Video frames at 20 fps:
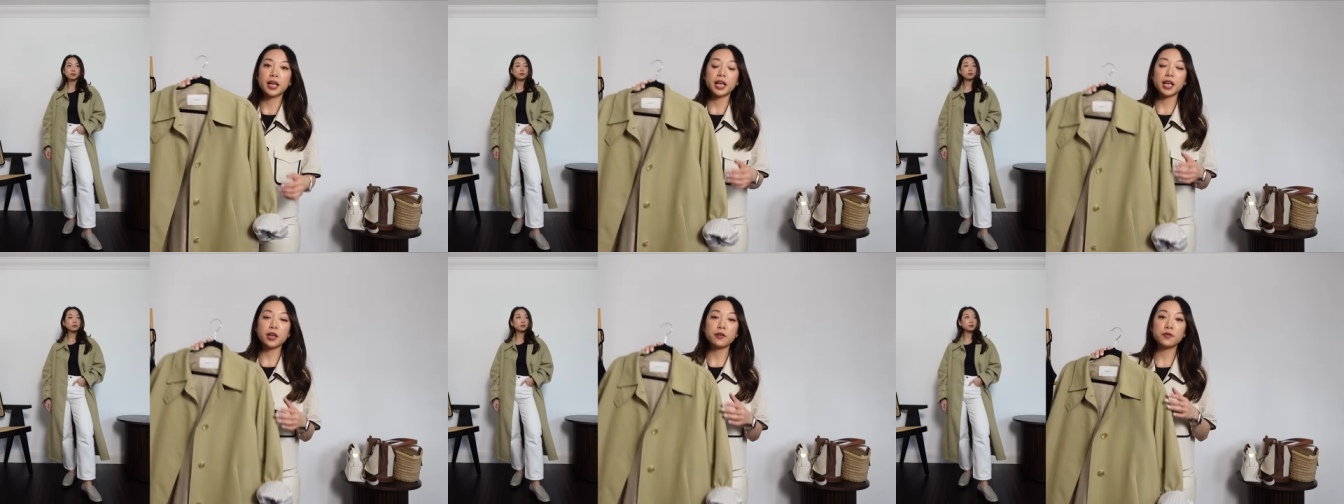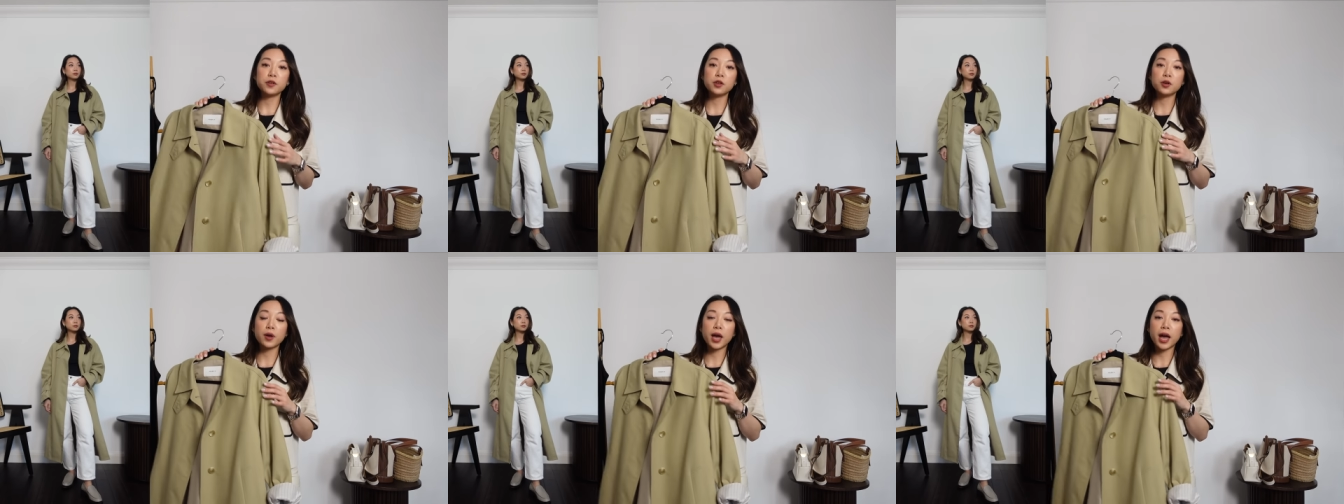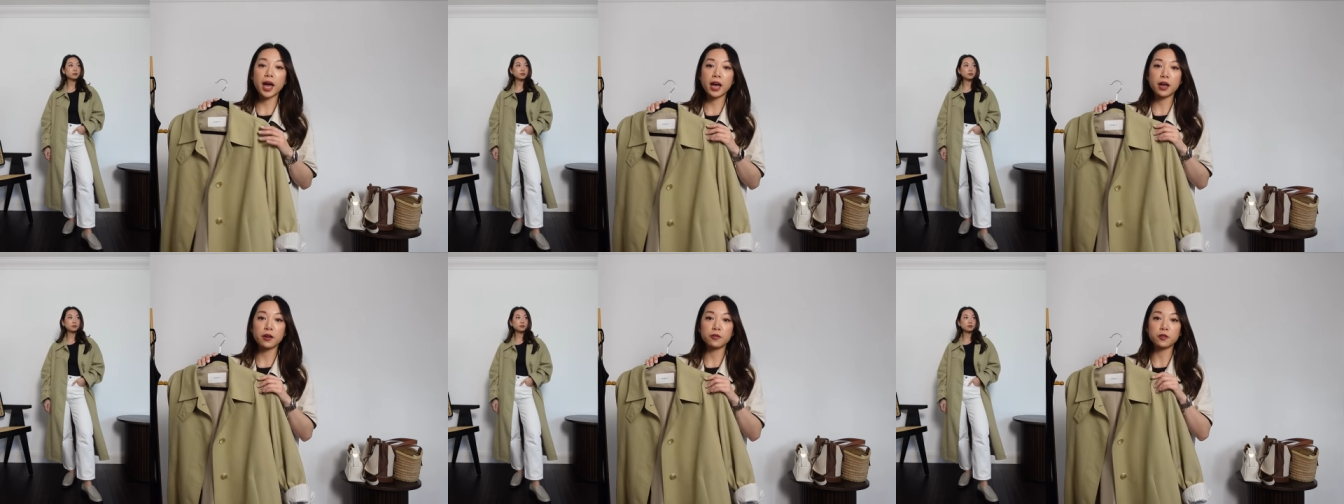if you
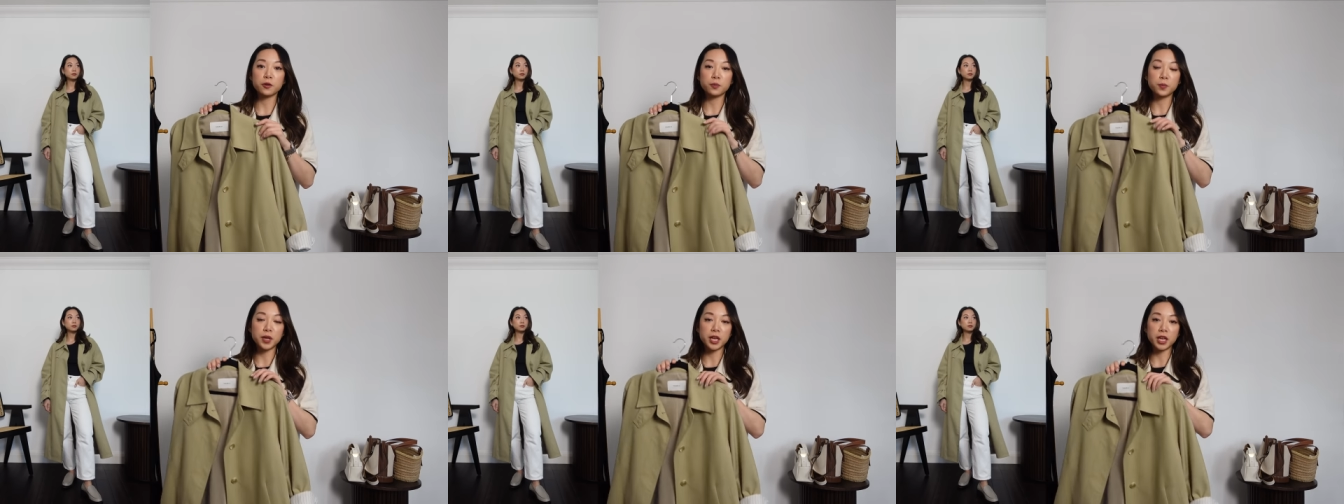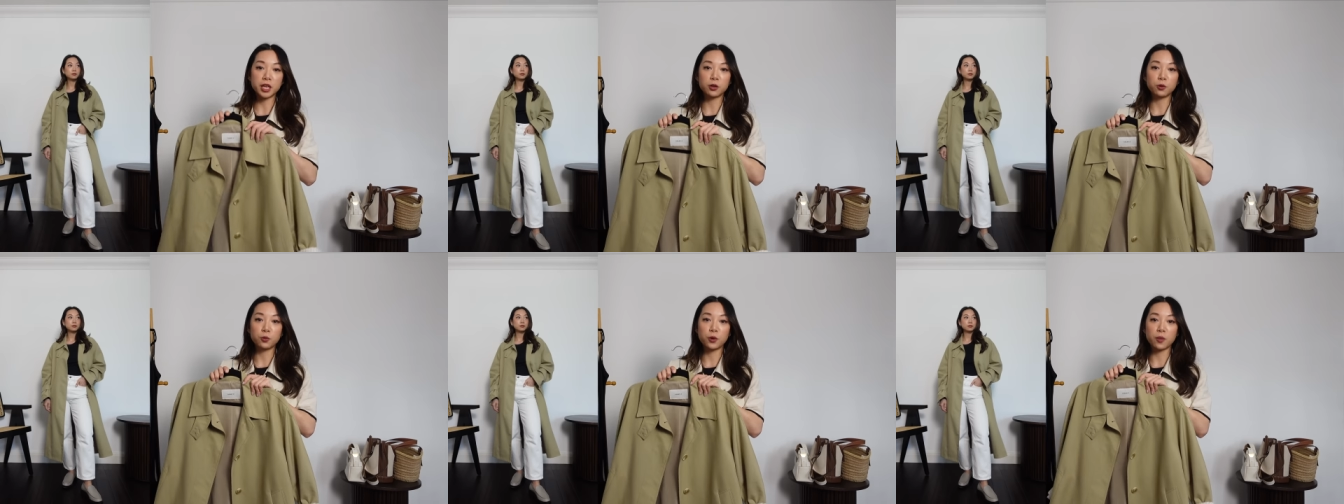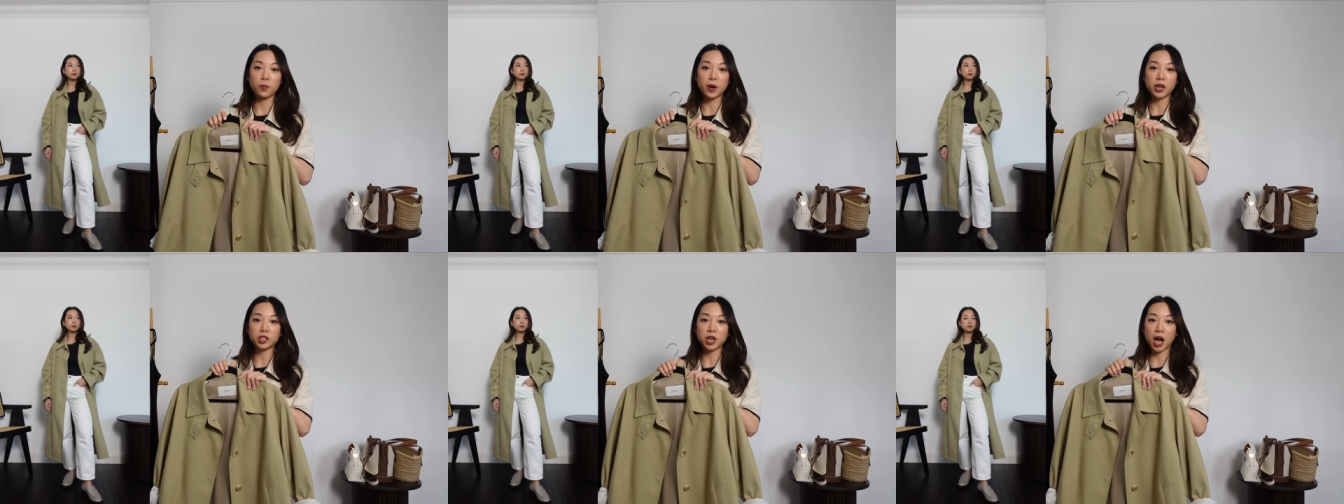have been
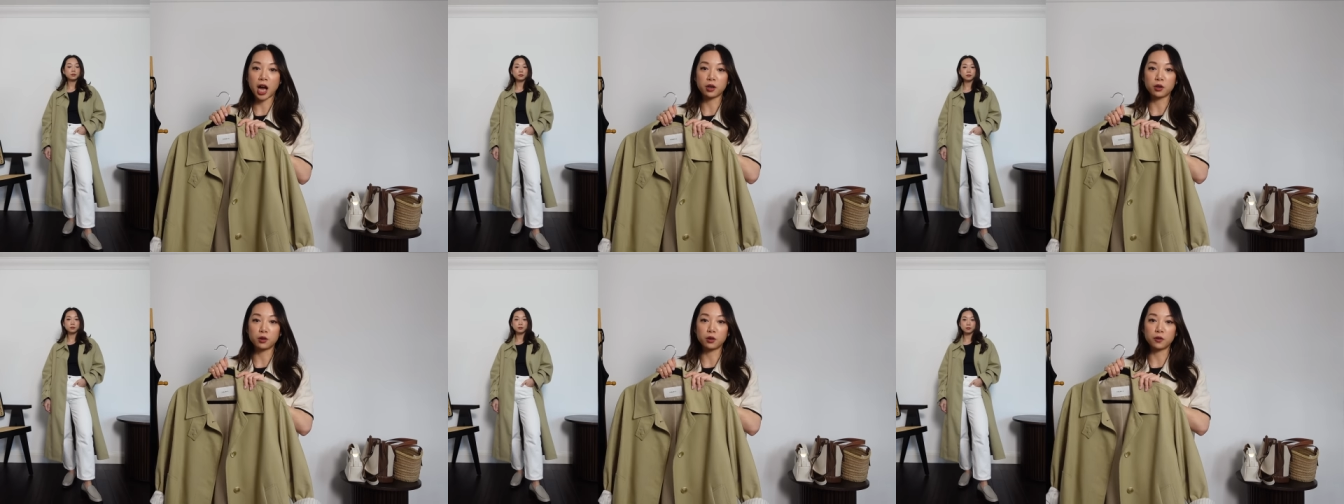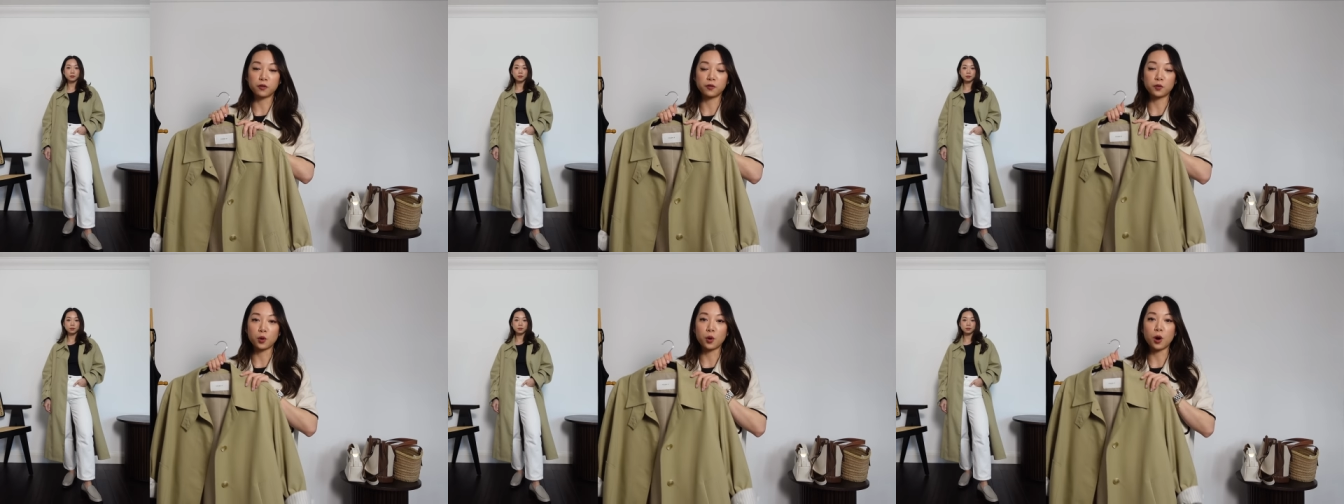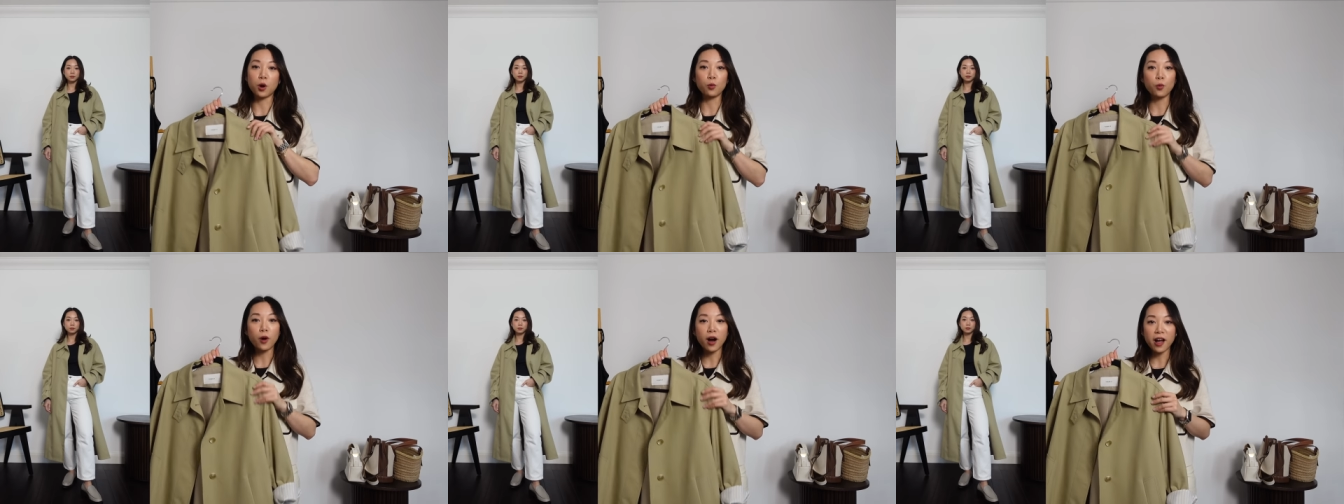with my channel for
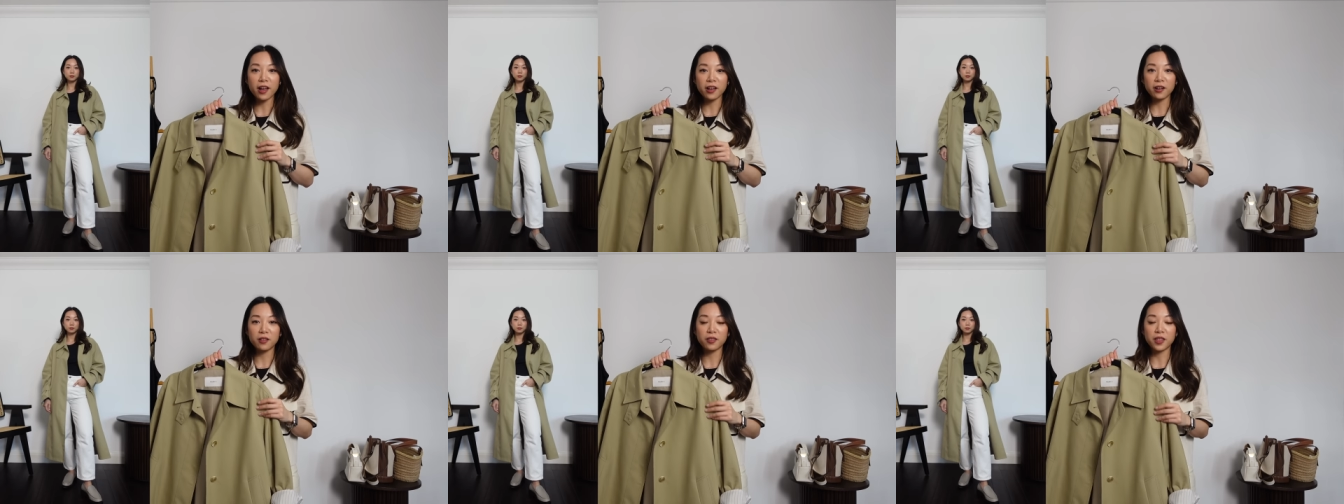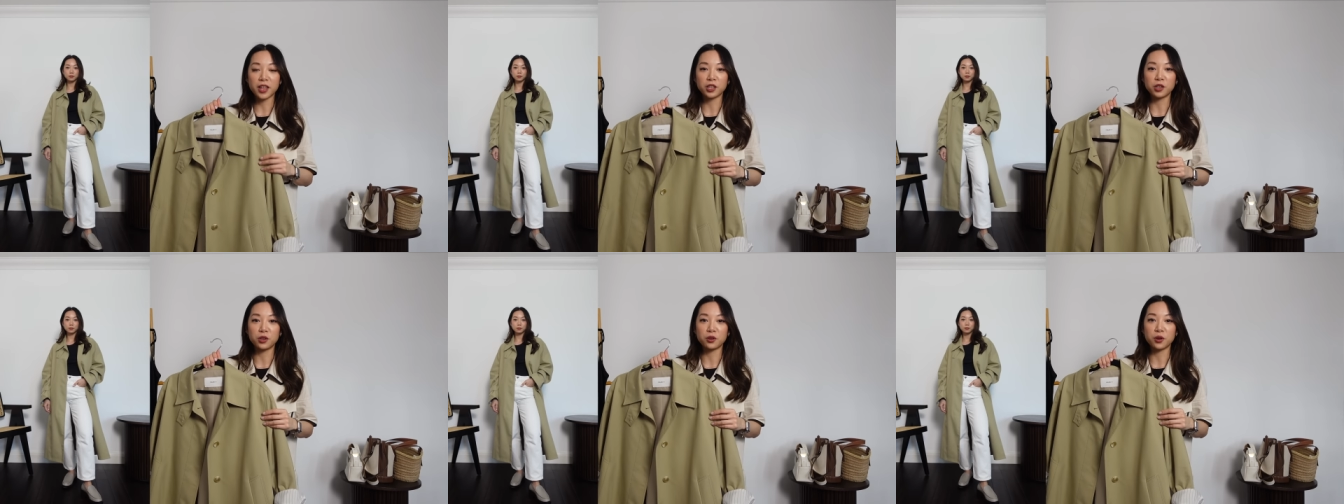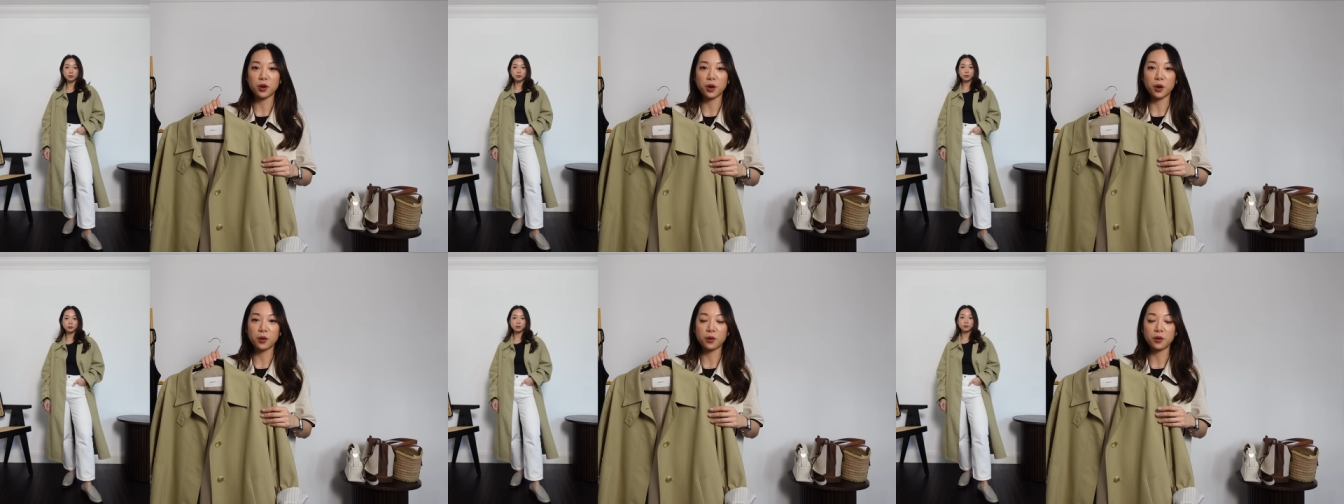a while then you
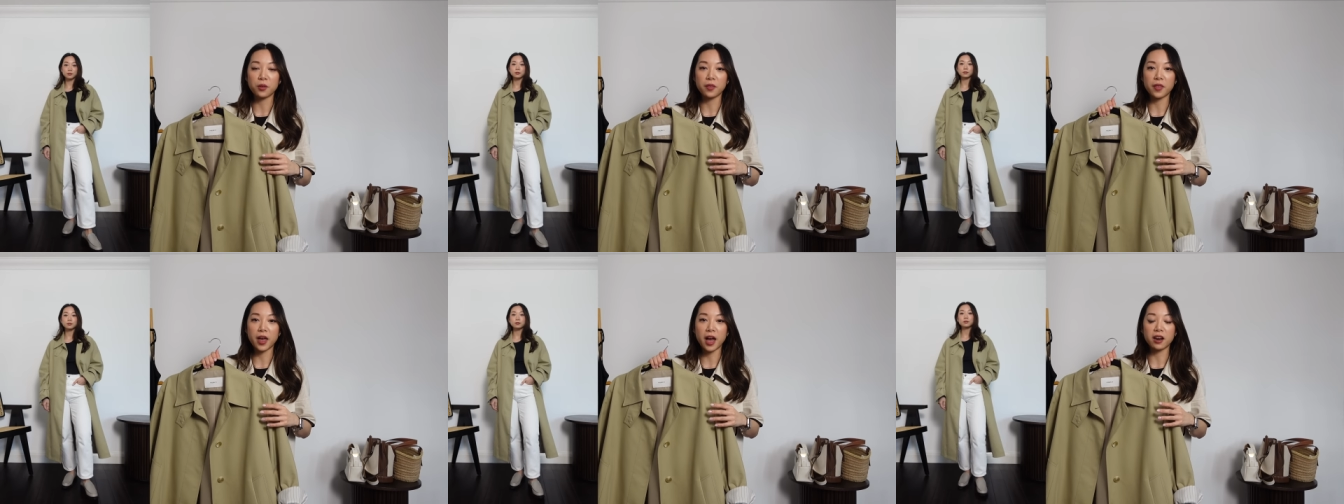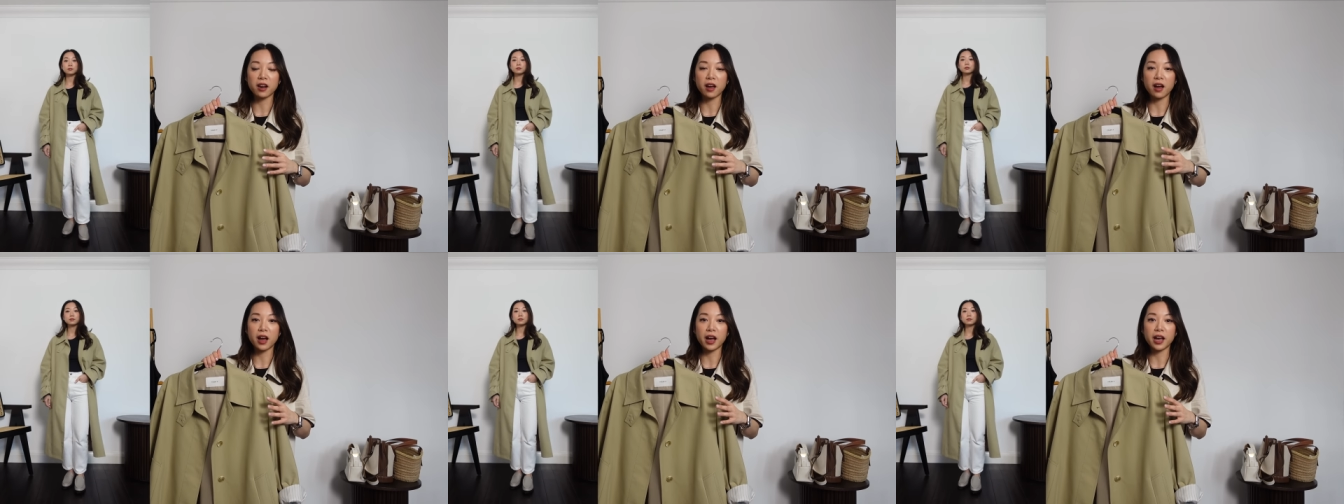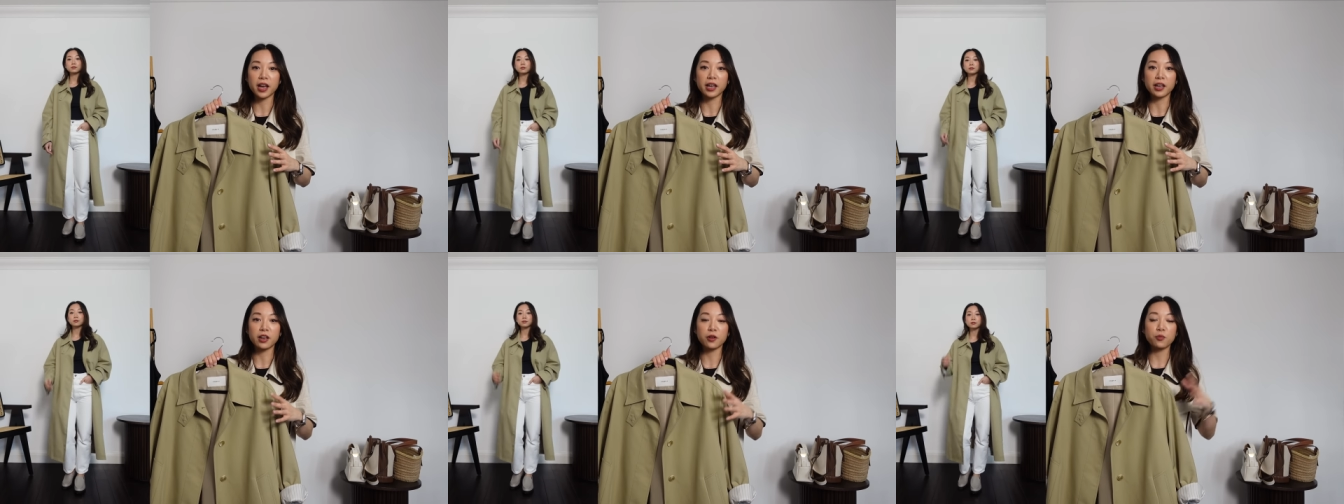know that
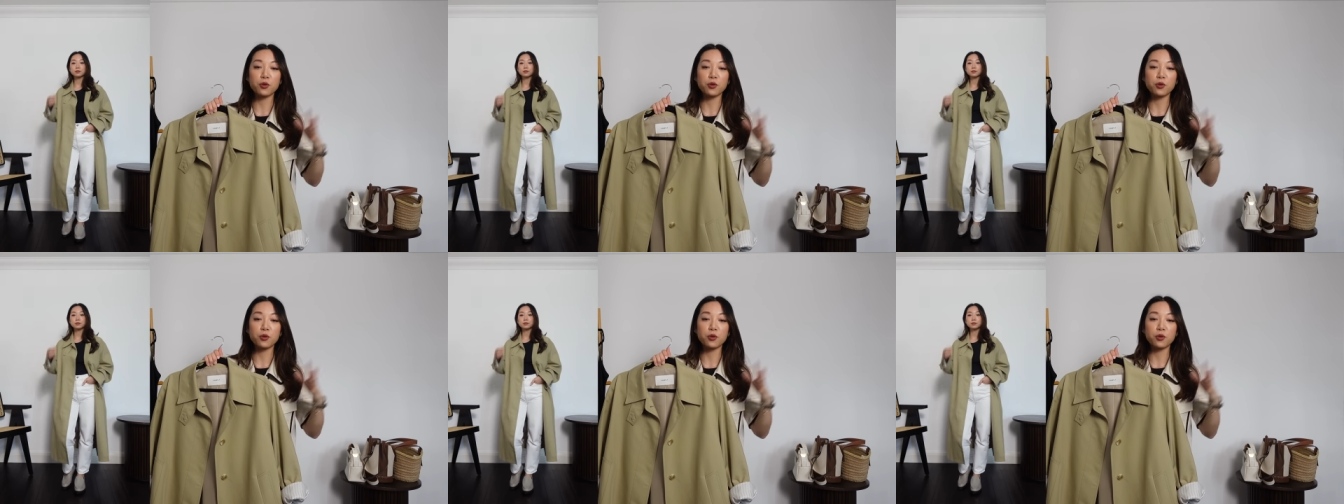I